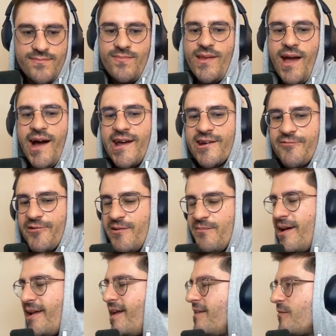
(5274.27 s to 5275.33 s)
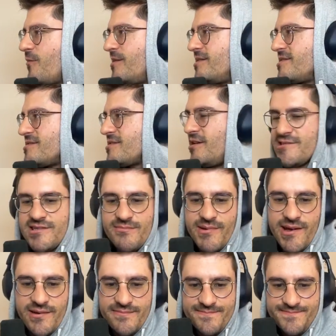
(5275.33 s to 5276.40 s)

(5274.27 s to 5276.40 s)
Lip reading: I agree, man. Eloquent is awesome, man.